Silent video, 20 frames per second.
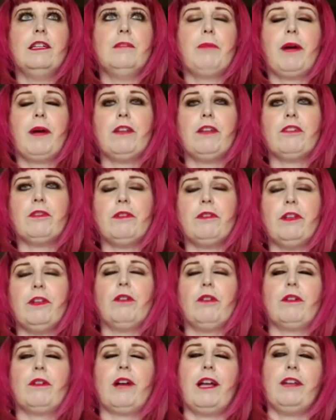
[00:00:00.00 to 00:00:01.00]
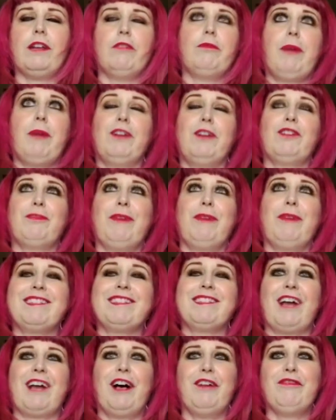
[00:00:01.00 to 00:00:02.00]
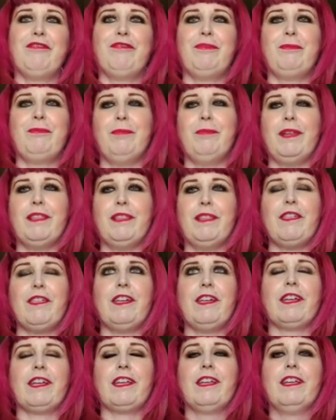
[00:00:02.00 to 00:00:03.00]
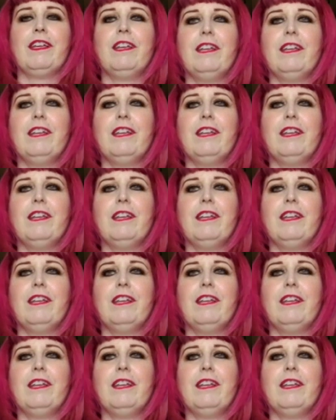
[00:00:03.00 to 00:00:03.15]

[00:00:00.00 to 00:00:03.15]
punish myself and think,